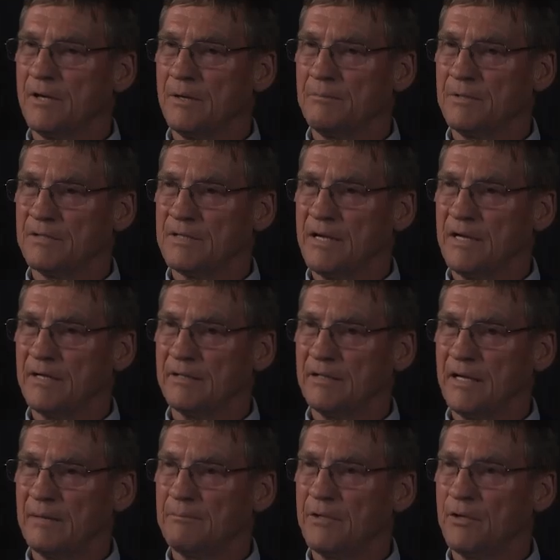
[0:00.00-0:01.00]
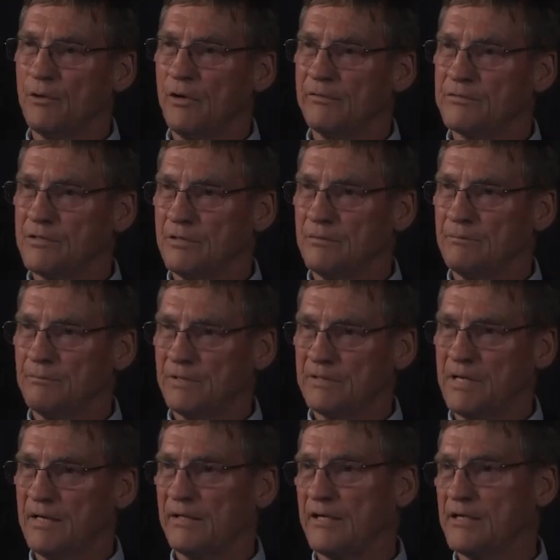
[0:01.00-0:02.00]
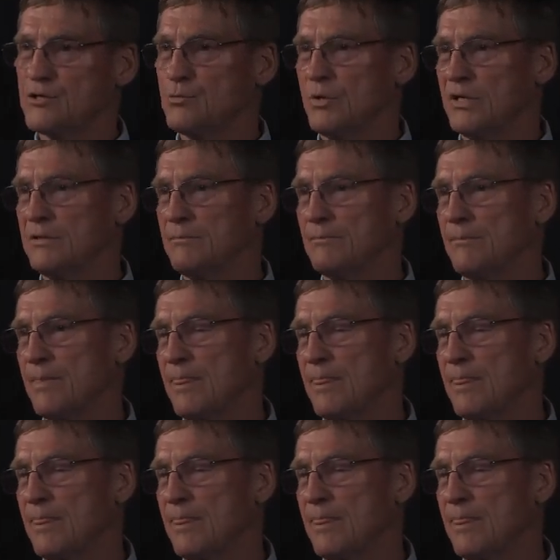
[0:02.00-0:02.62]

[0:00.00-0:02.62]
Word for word: a battalion admin officer, battalion S one,